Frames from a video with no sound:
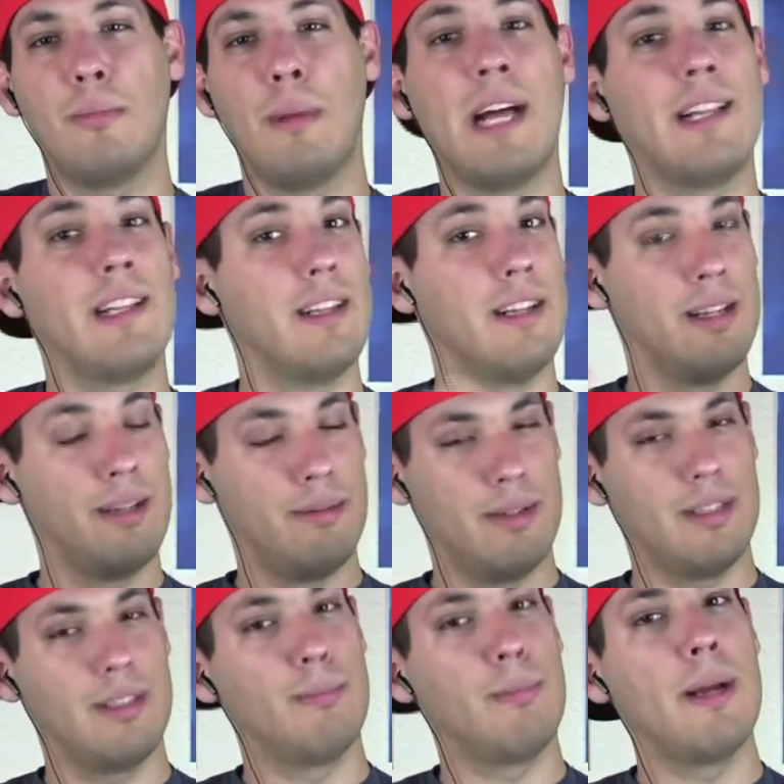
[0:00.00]
ballot,
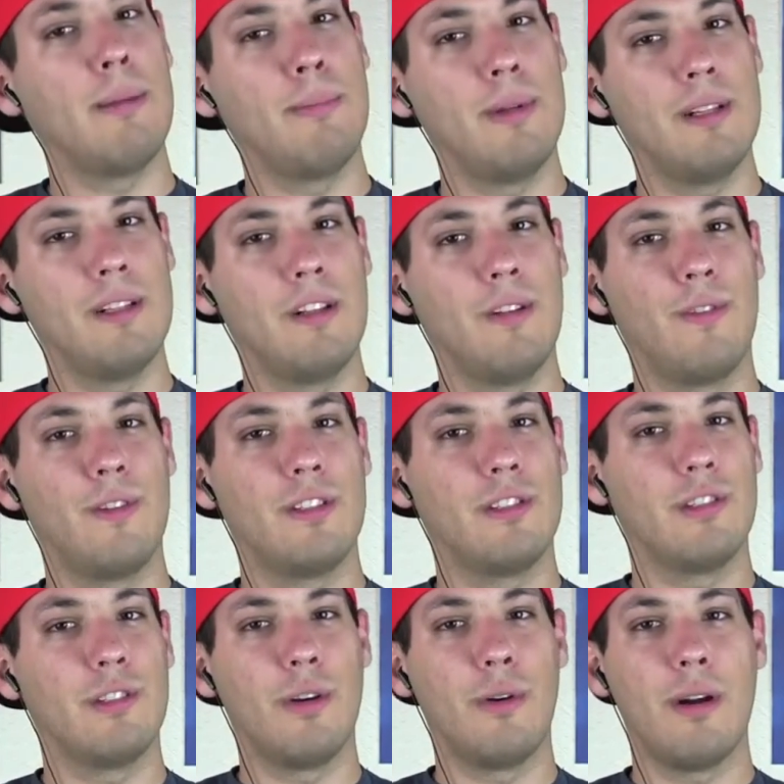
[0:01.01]
this might be a different
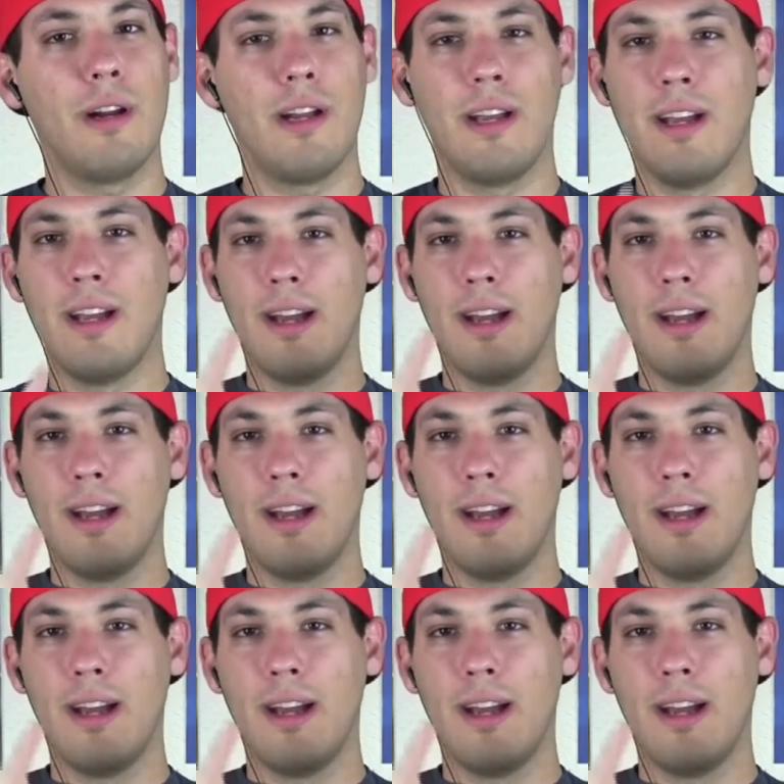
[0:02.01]
story.